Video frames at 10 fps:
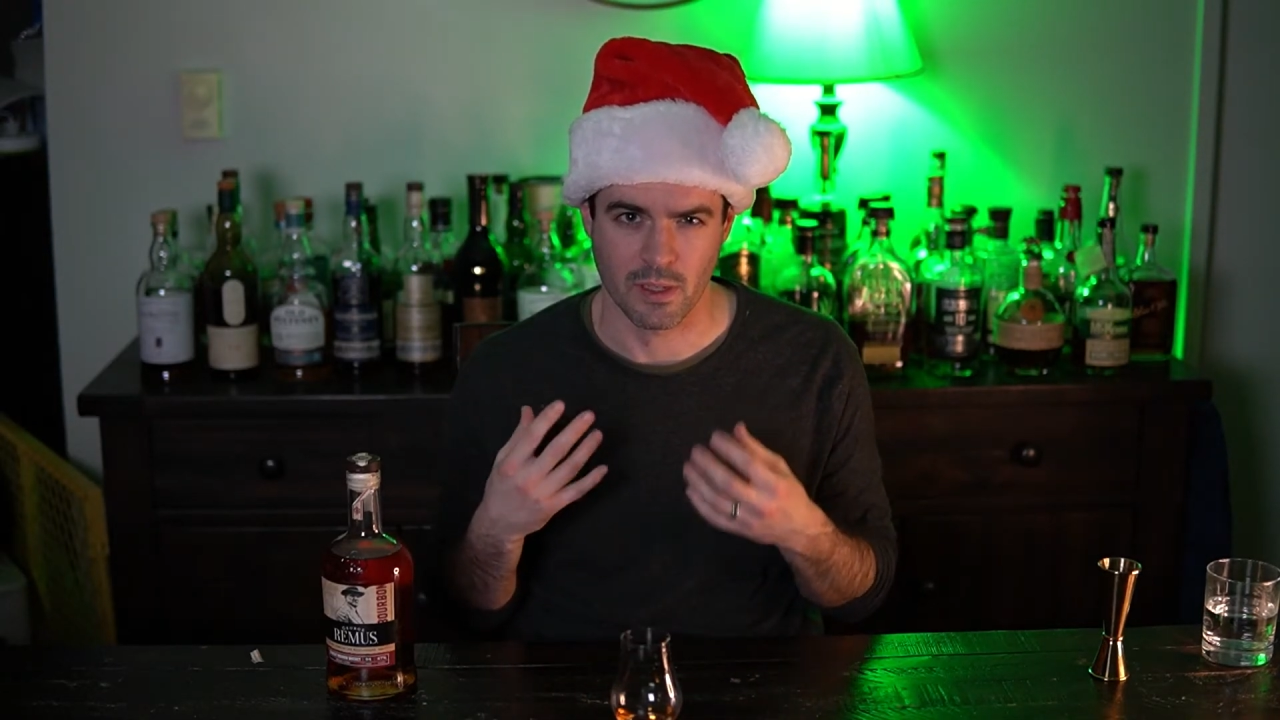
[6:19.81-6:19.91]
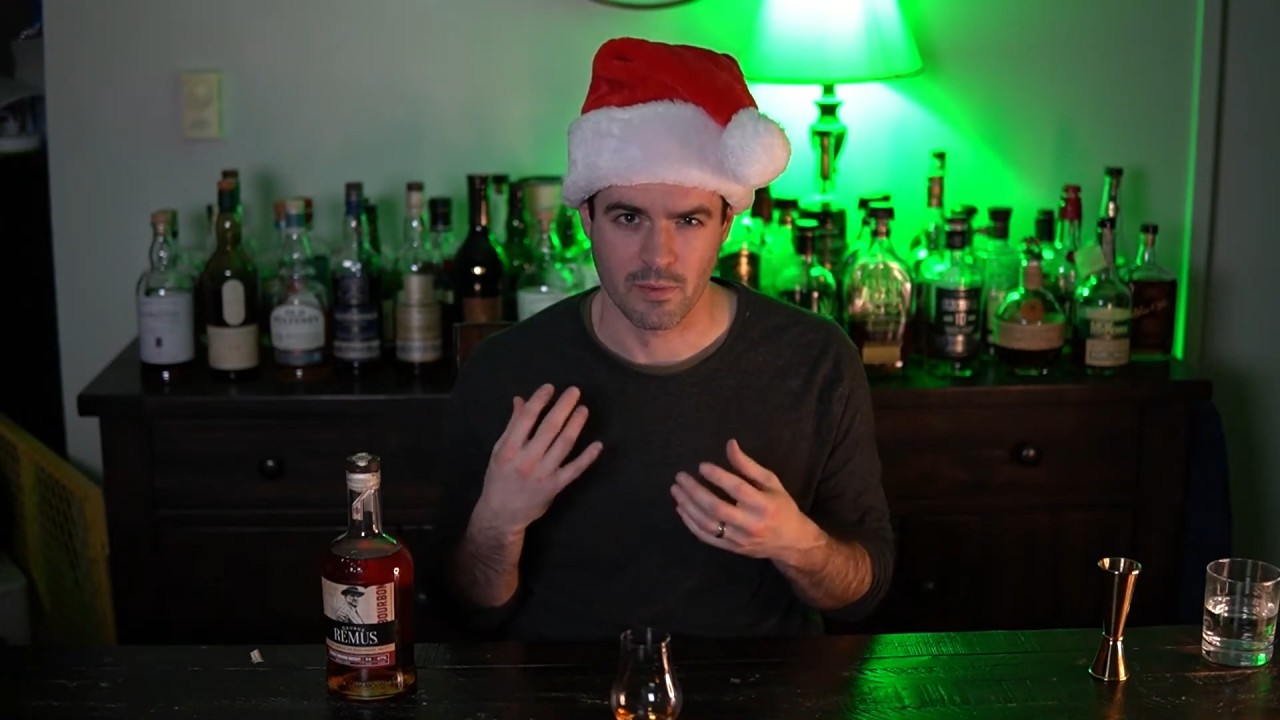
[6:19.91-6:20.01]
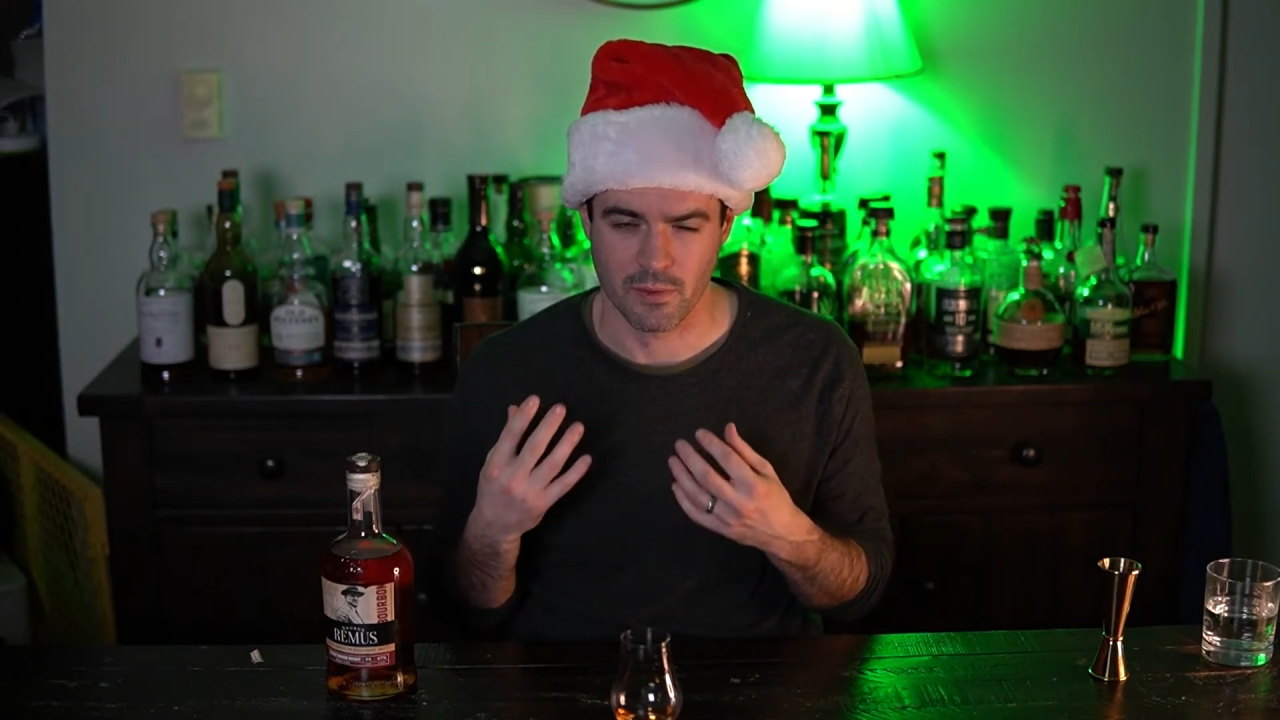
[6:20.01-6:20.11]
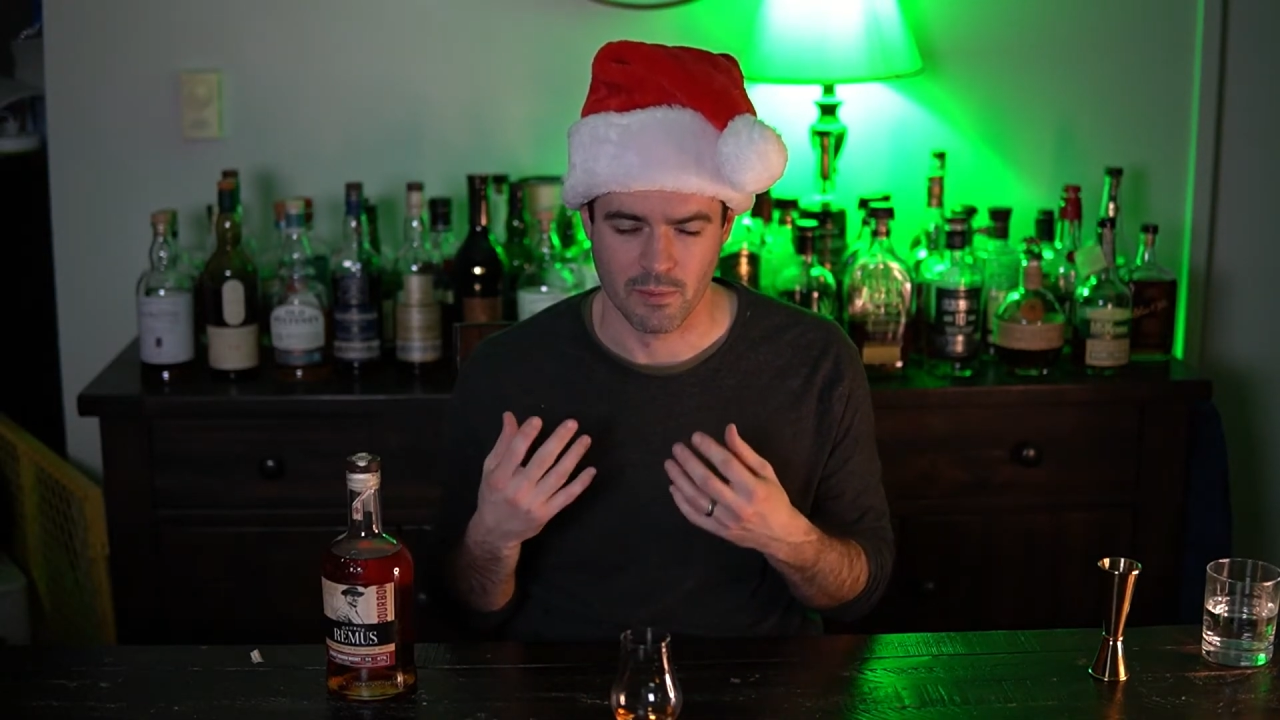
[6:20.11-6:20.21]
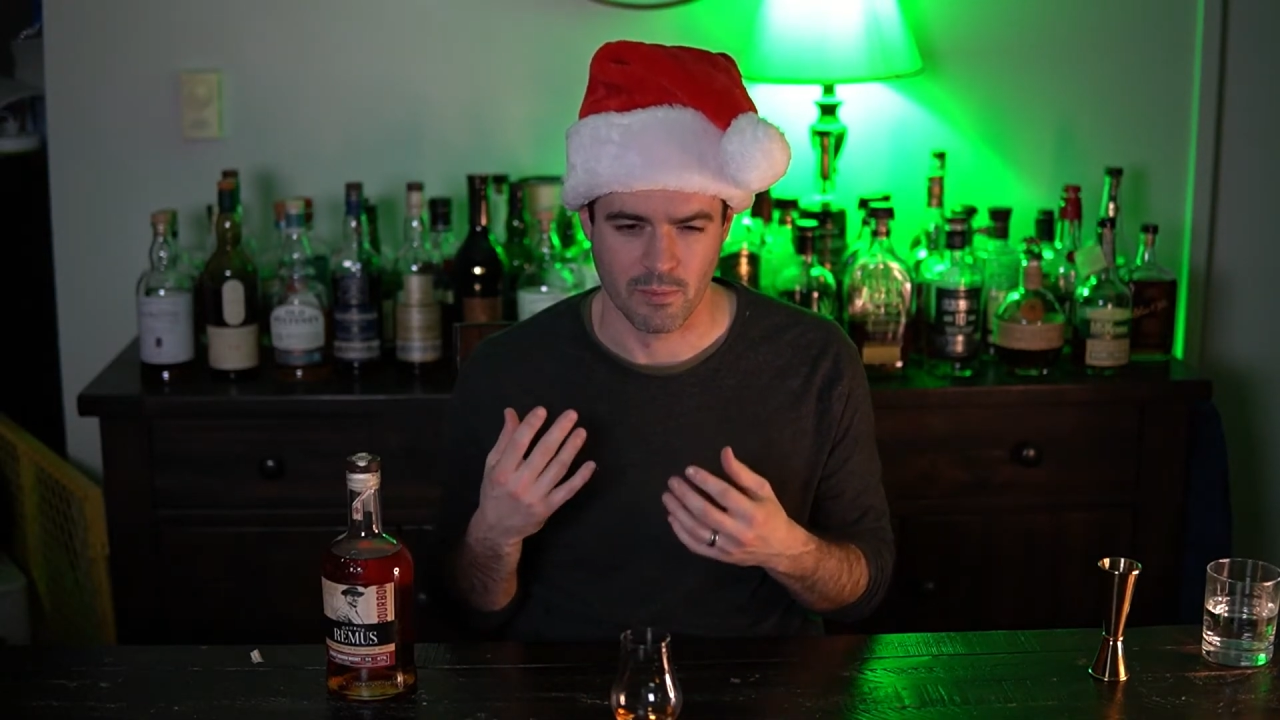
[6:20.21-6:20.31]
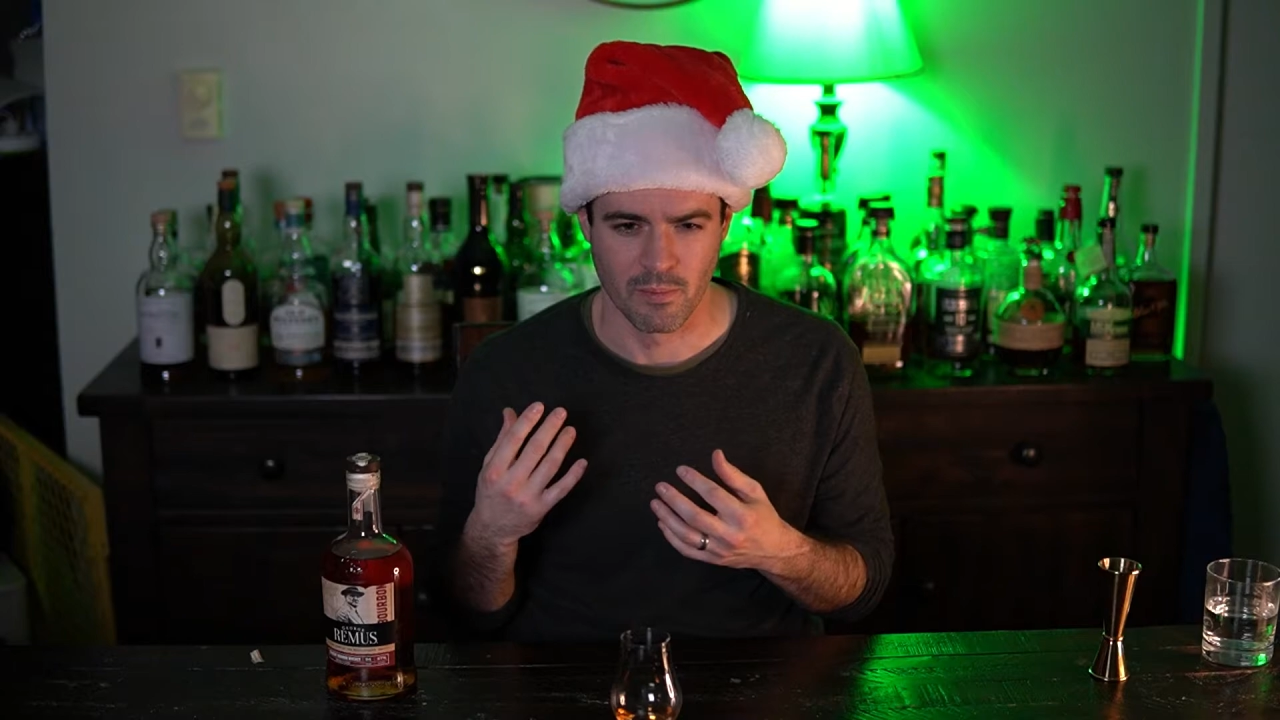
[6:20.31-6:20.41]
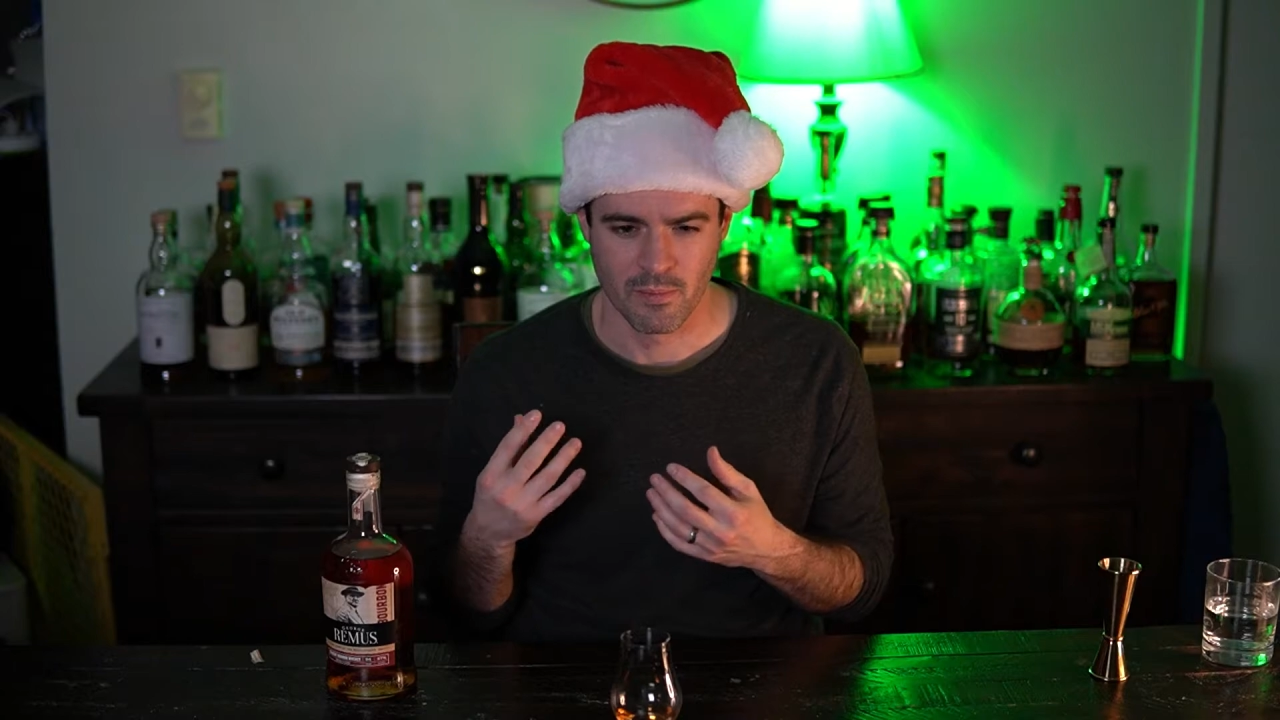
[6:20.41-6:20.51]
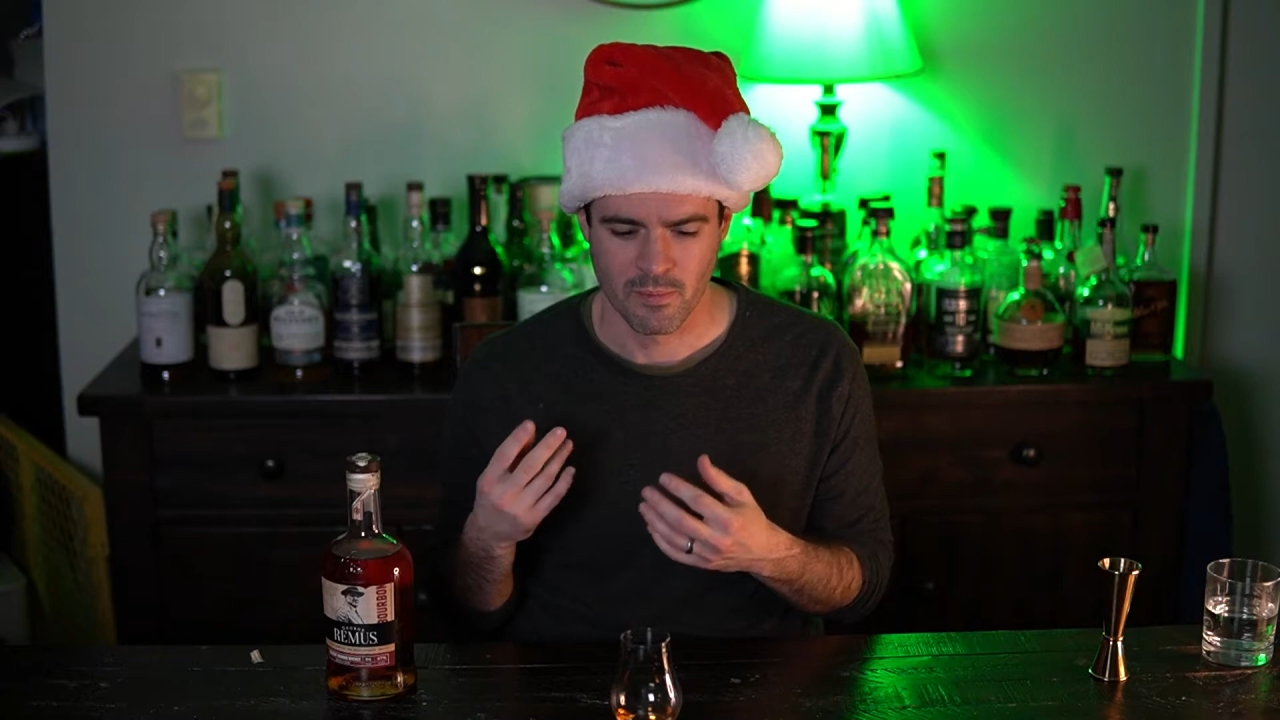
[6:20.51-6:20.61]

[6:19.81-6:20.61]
give some